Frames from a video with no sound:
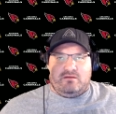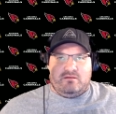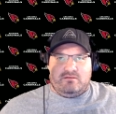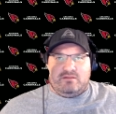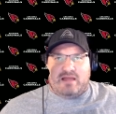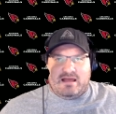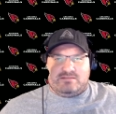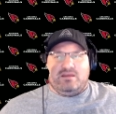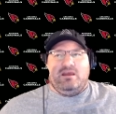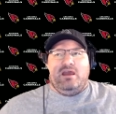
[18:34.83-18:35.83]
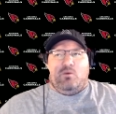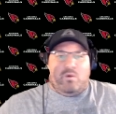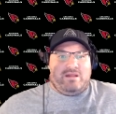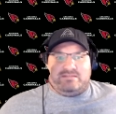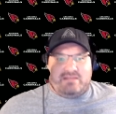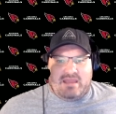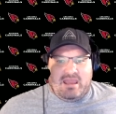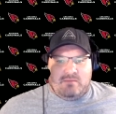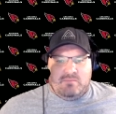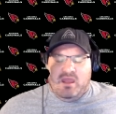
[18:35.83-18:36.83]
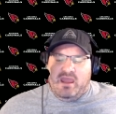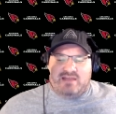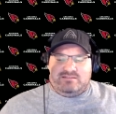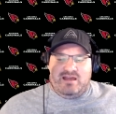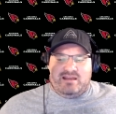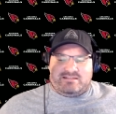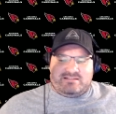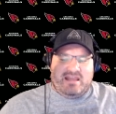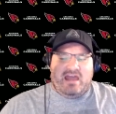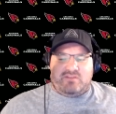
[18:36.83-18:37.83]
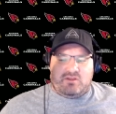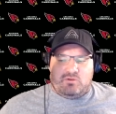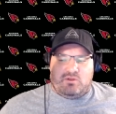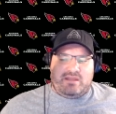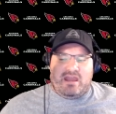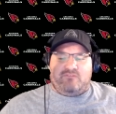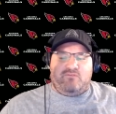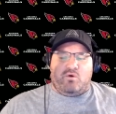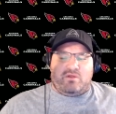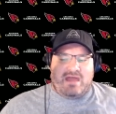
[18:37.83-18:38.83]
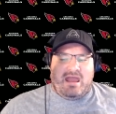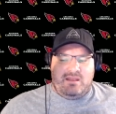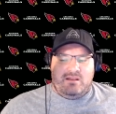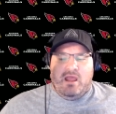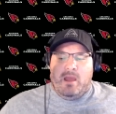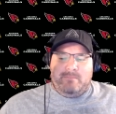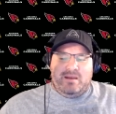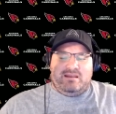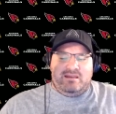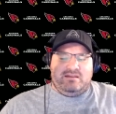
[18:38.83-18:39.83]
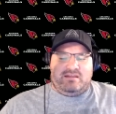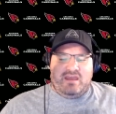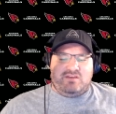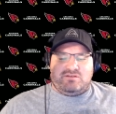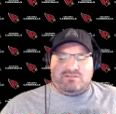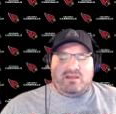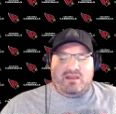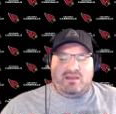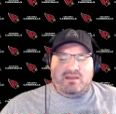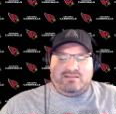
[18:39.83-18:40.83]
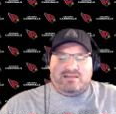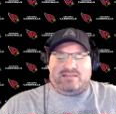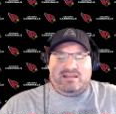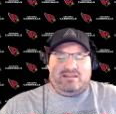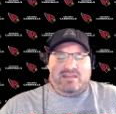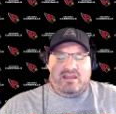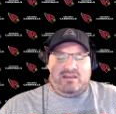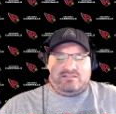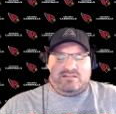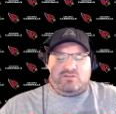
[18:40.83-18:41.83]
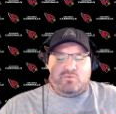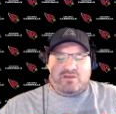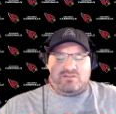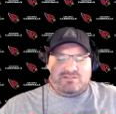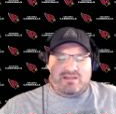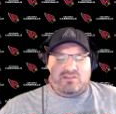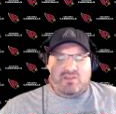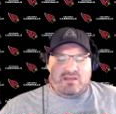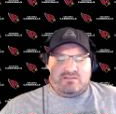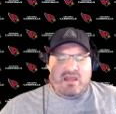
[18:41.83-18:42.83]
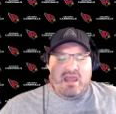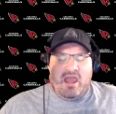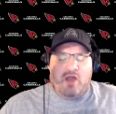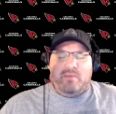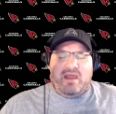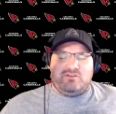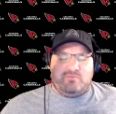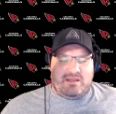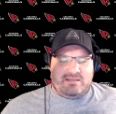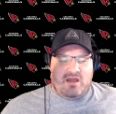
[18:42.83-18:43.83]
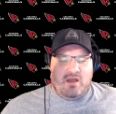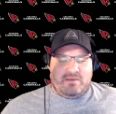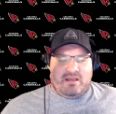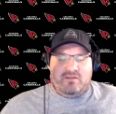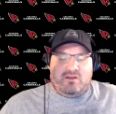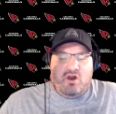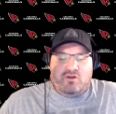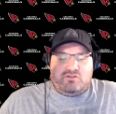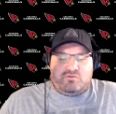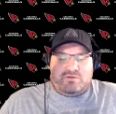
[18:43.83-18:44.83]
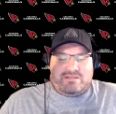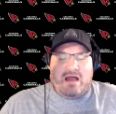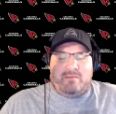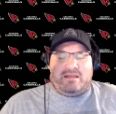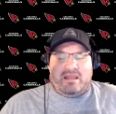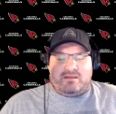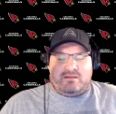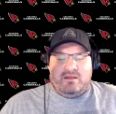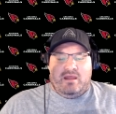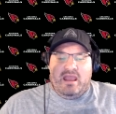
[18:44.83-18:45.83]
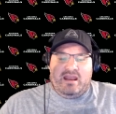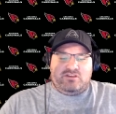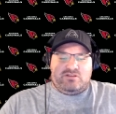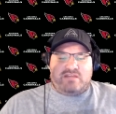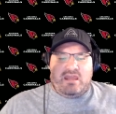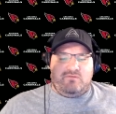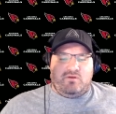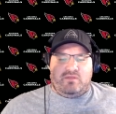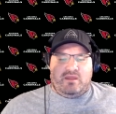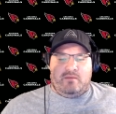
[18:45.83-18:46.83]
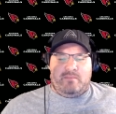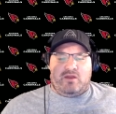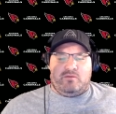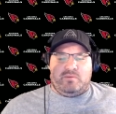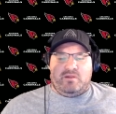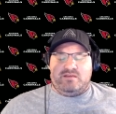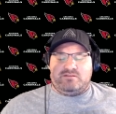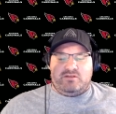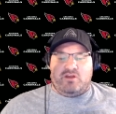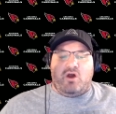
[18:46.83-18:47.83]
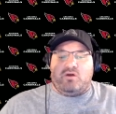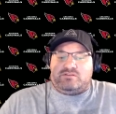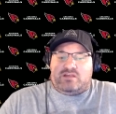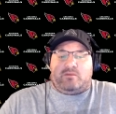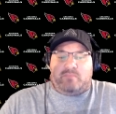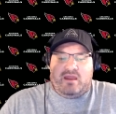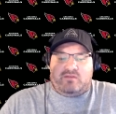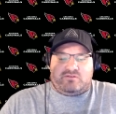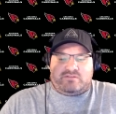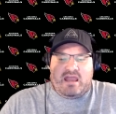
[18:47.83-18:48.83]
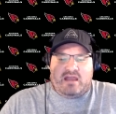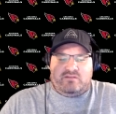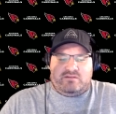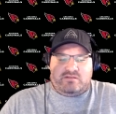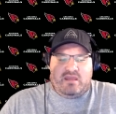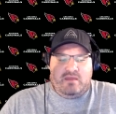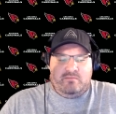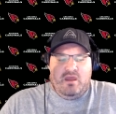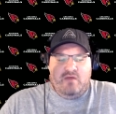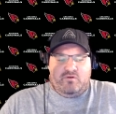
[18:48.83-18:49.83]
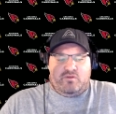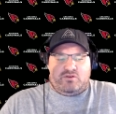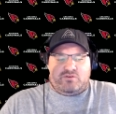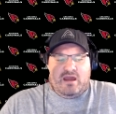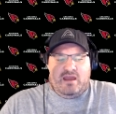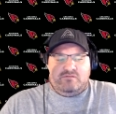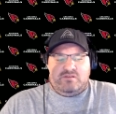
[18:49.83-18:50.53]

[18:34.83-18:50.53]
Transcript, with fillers: less wins the game. It's not a stat that you look at for that. But in indications, it does indicate in situations like this how bad you're being dominated. And the Cardinals were dominated. And I just gave you the amount of plays and yards that the Panthers had in this game for their drives.